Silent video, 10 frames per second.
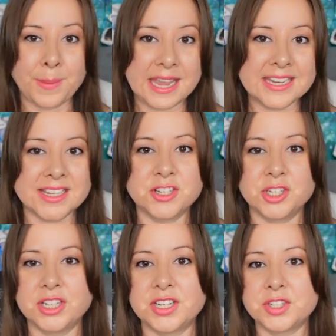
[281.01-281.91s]
Pay
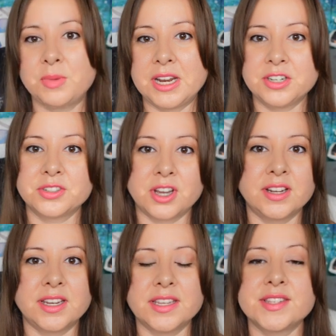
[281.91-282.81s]
attention to when your
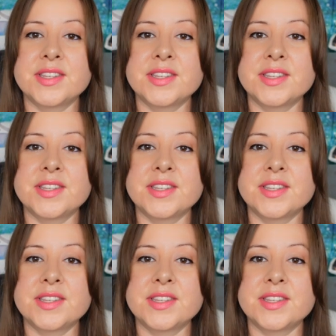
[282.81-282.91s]
dog is